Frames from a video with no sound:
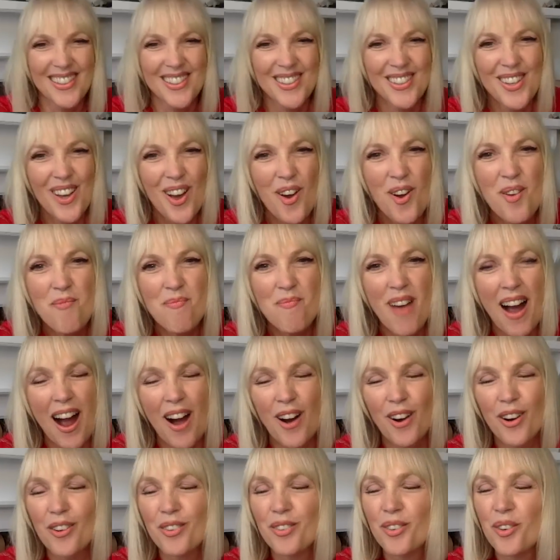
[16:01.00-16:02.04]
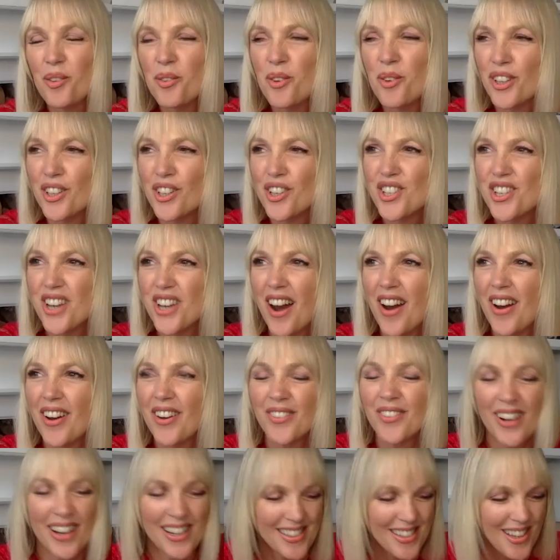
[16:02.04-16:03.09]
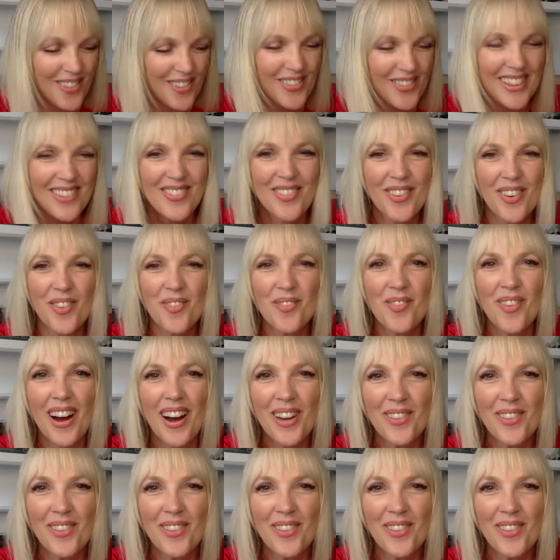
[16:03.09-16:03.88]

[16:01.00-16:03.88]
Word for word: so powerful what you're sharing, Wes. I mean, from my